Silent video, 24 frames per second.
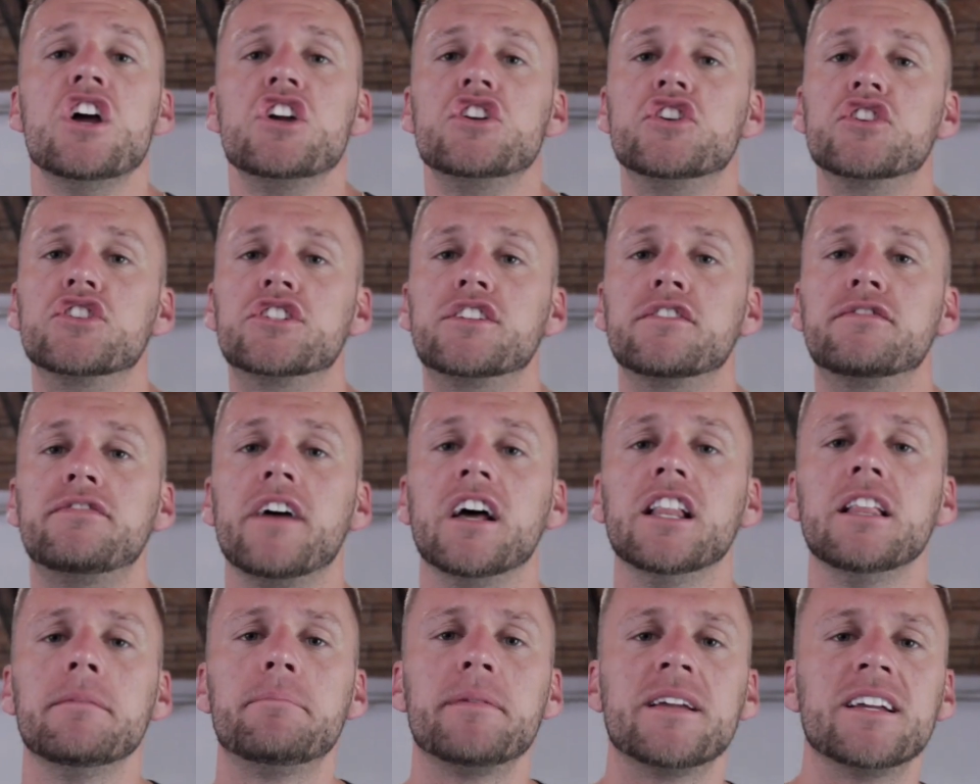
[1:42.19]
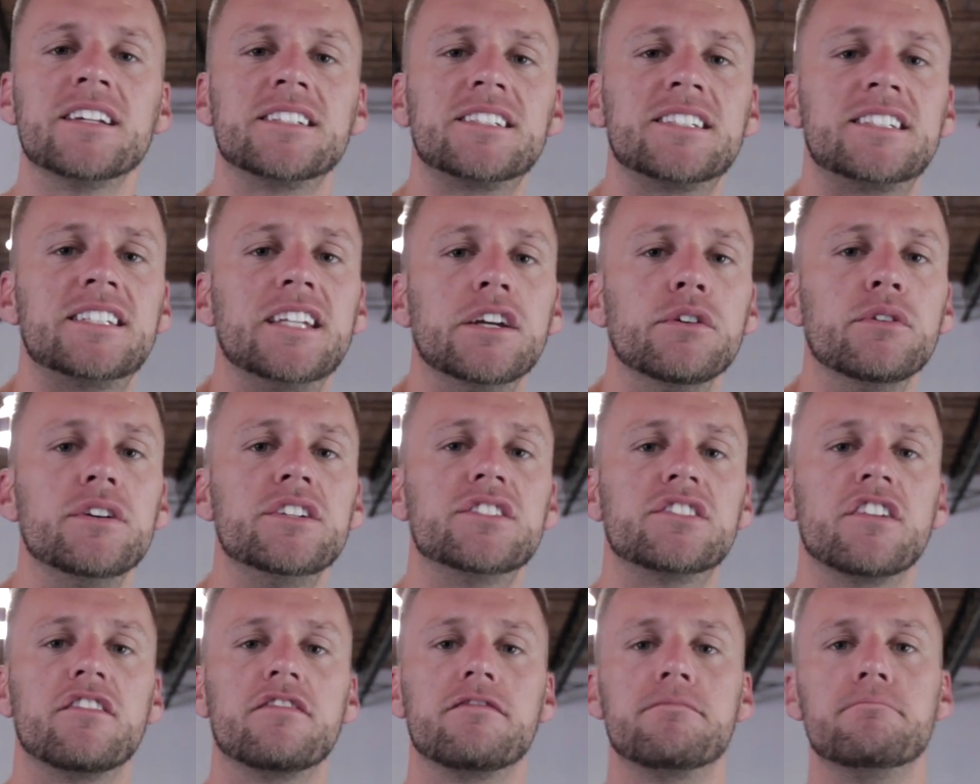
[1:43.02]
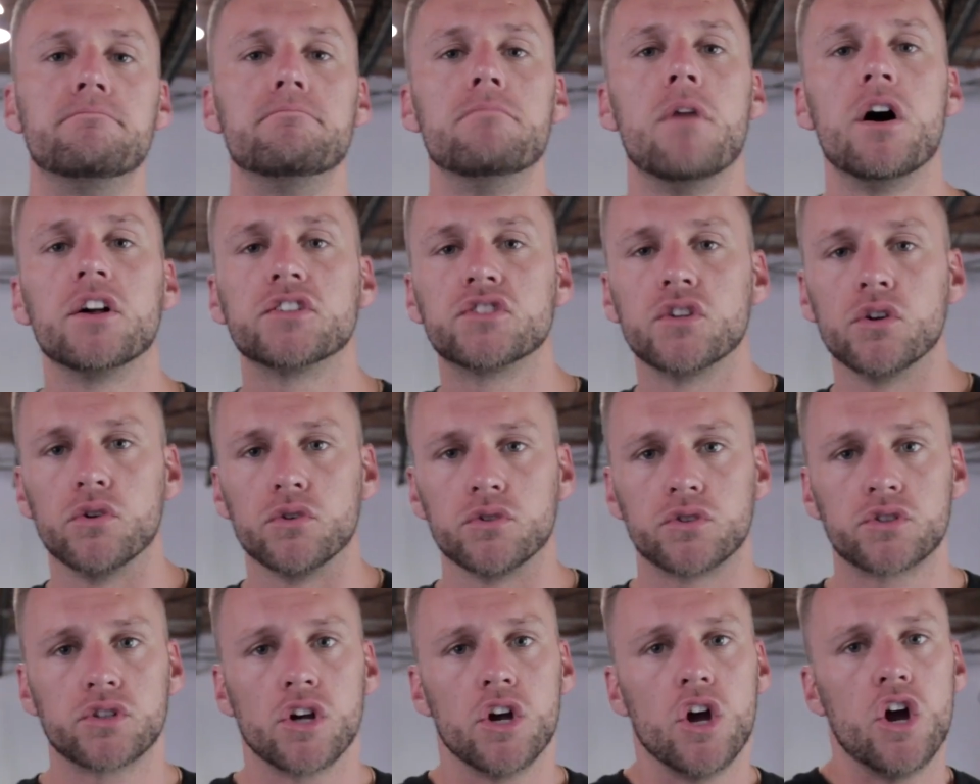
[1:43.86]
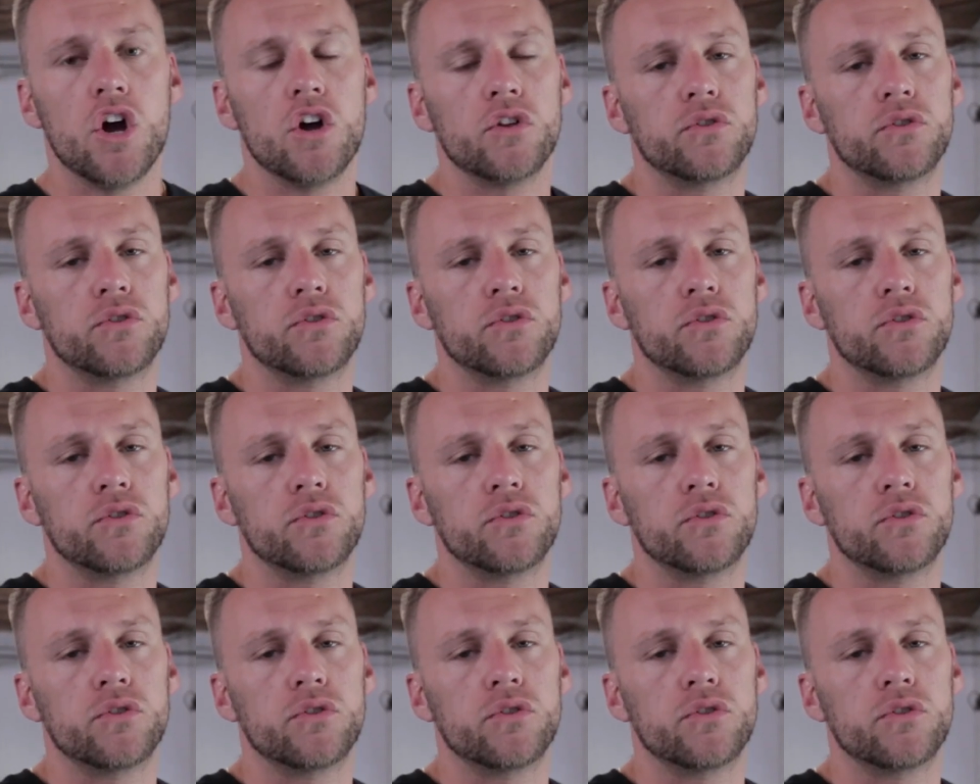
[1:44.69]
you're developing a series of muscles